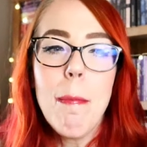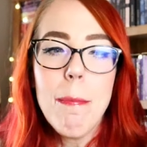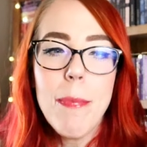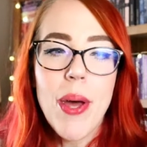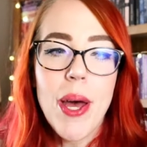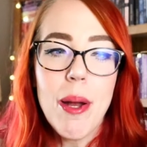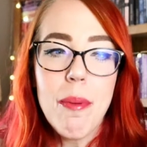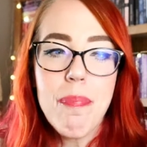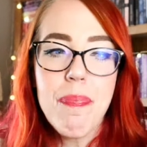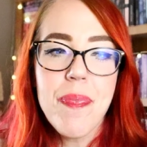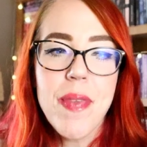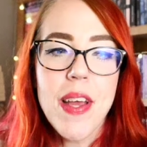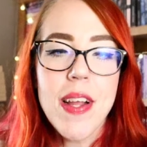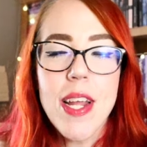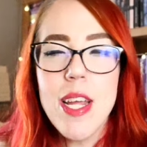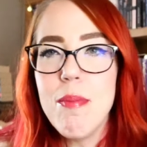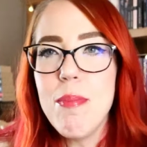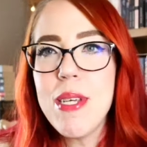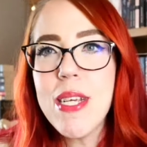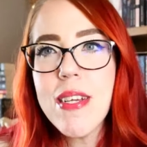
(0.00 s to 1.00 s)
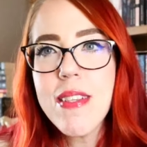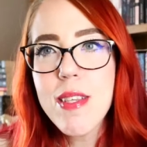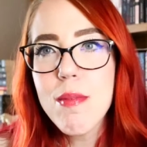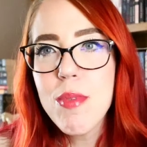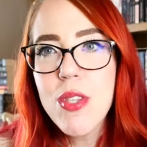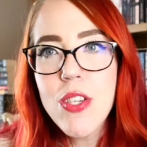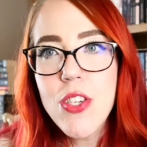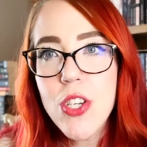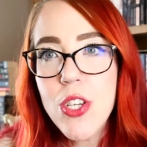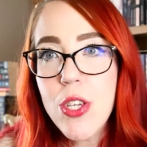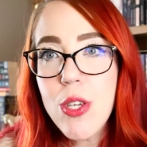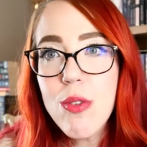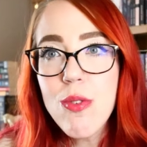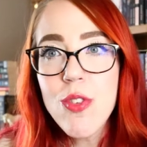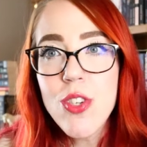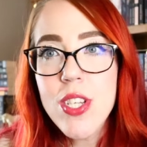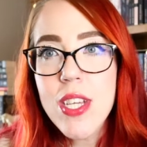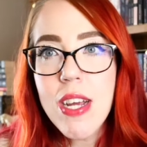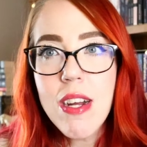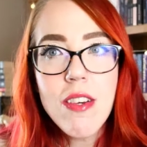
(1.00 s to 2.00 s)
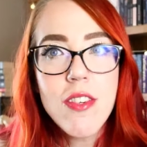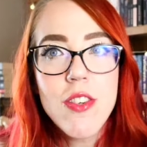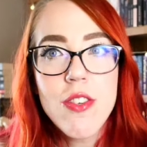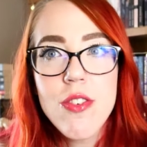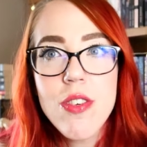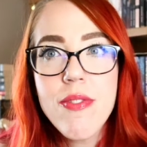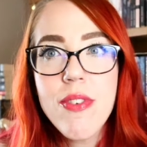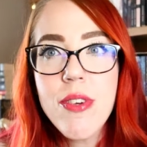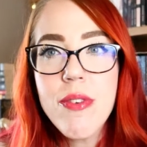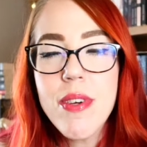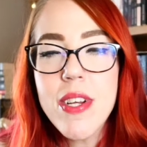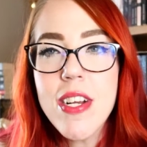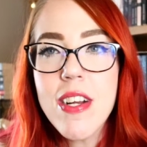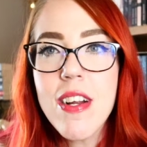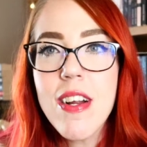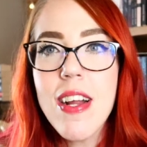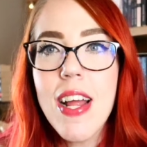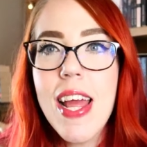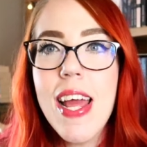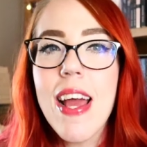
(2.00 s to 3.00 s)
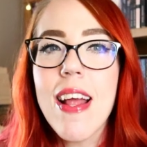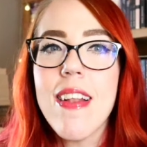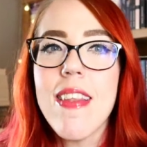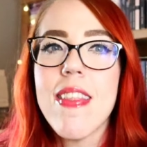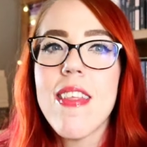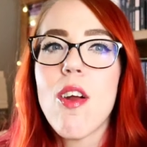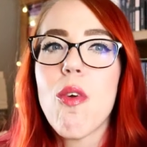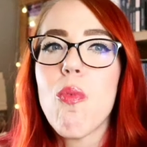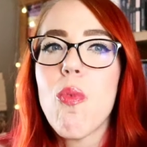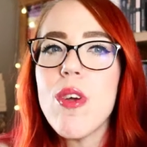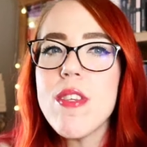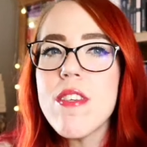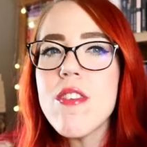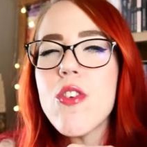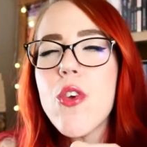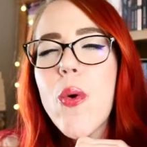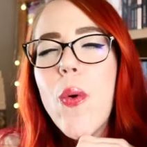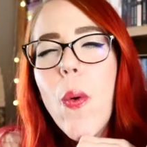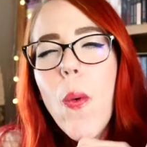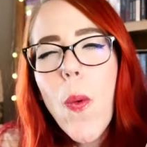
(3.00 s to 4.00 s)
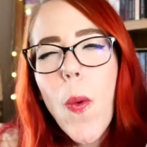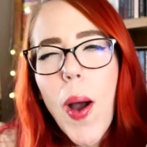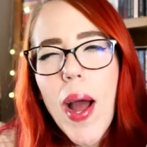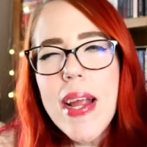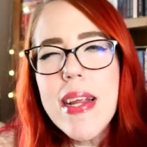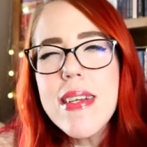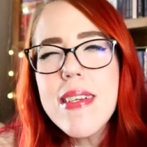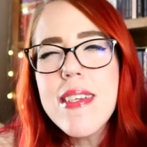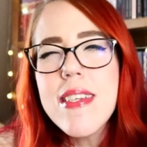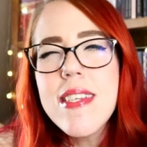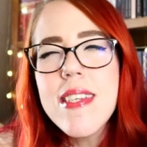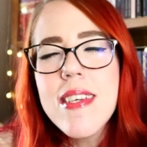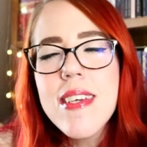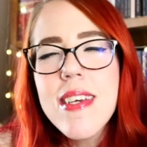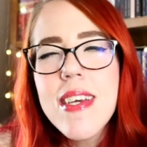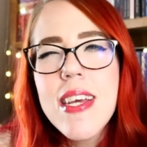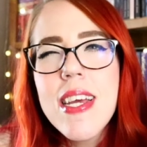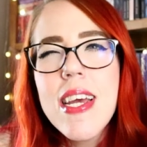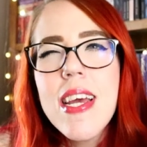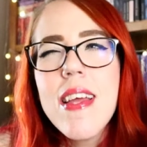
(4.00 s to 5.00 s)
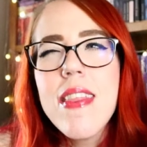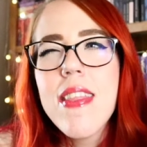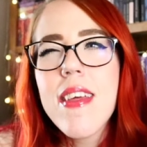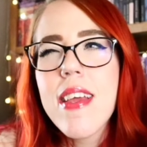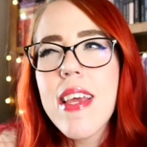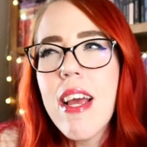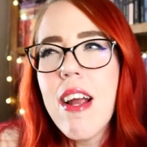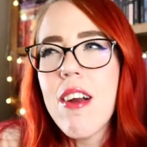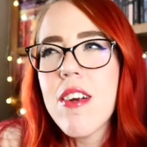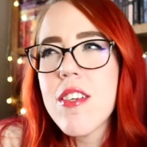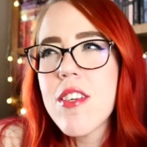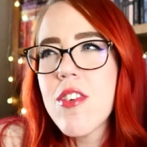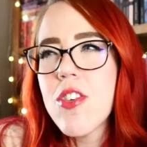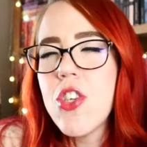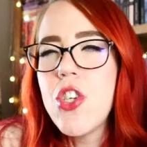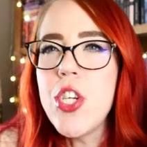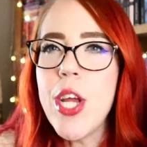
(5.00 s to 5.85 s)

But again, because I'm such a huge character-driven reader and there wasn't quite the character